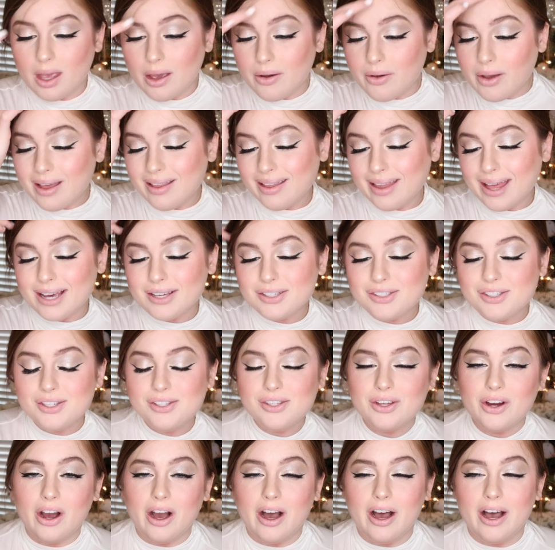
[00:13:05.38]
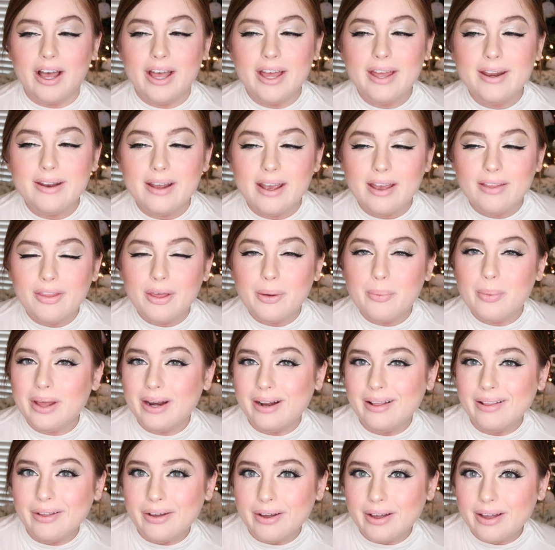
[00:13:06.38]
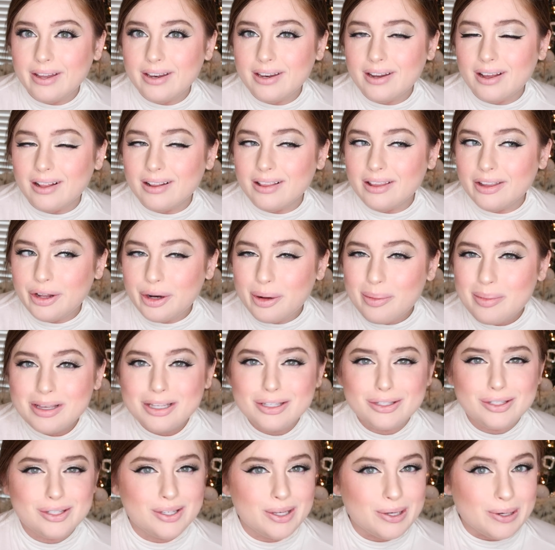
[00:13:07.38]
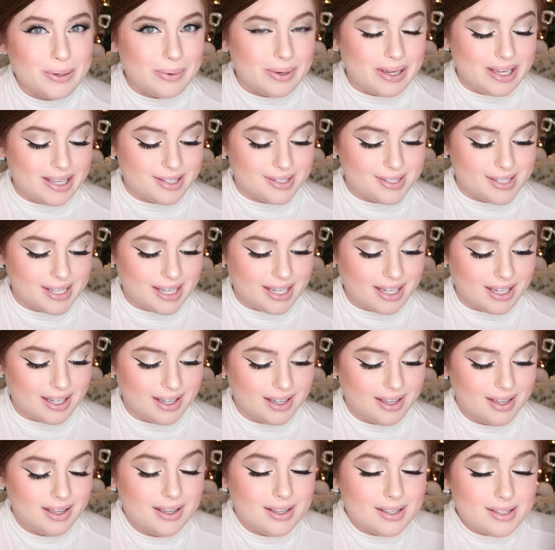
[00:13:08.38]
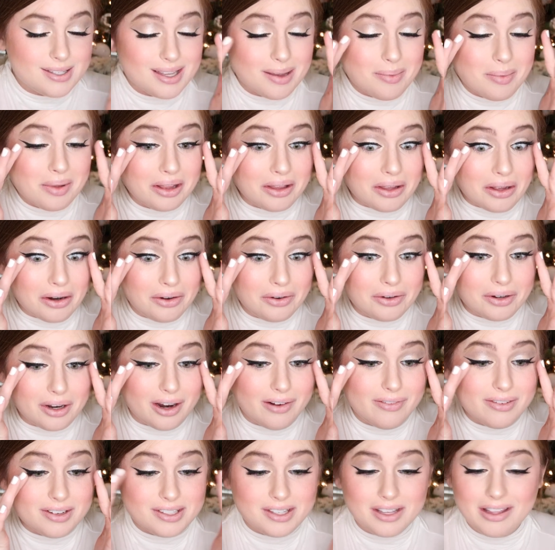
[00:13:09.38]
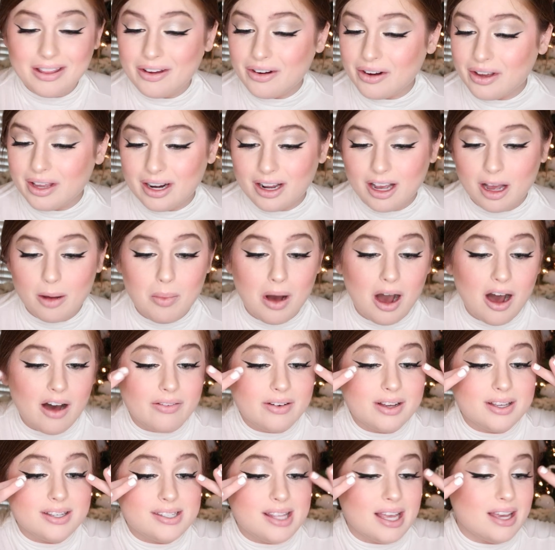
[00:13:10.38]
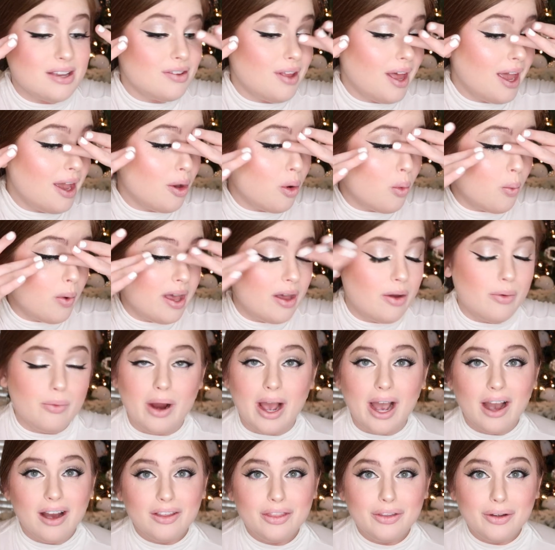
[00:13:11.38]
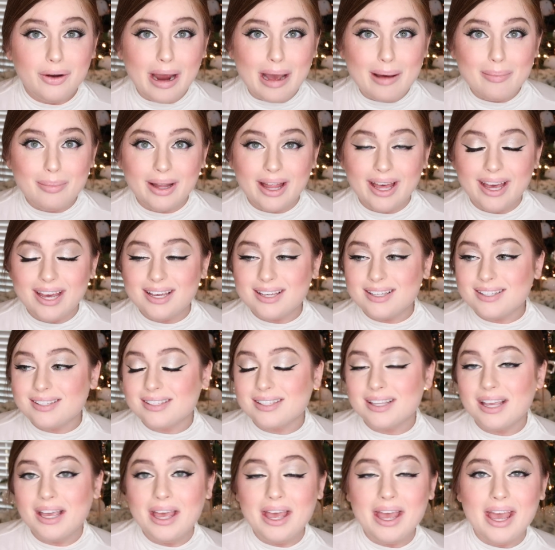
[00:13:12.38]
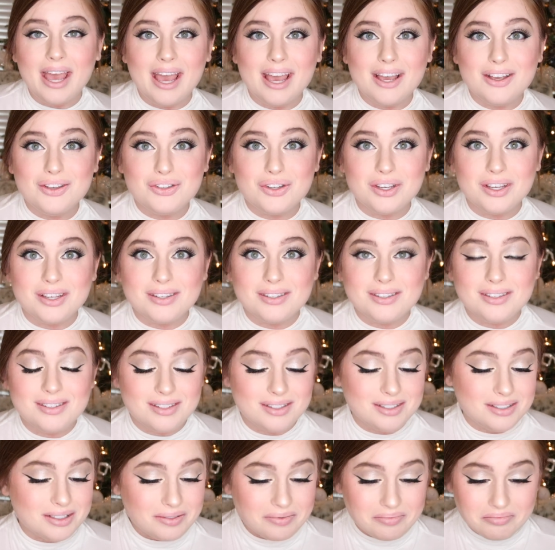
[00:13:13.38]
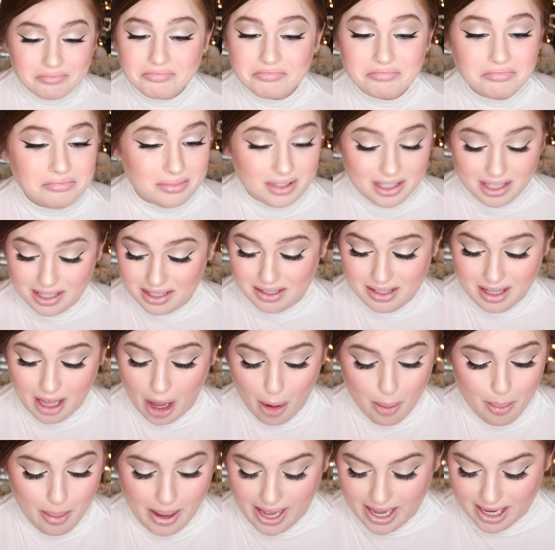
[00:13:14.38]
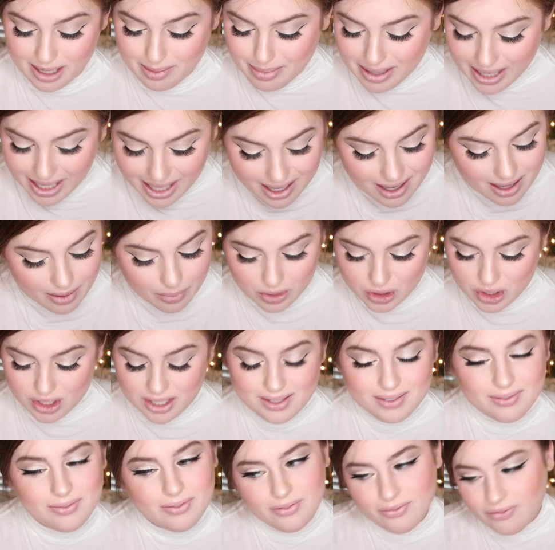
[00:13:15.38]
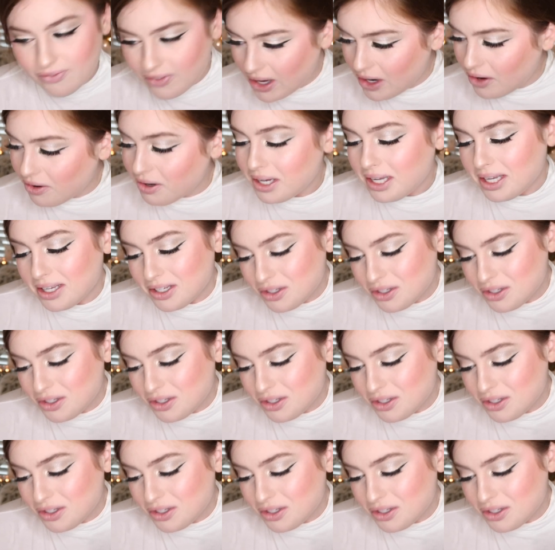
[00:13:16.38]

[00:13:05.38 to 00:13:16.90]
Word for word: Okay, lashes are on and they went on a little bit too easy. So I'm a little nervous that they're gonna come off because they like went right in the right place and just obeyed me, which is very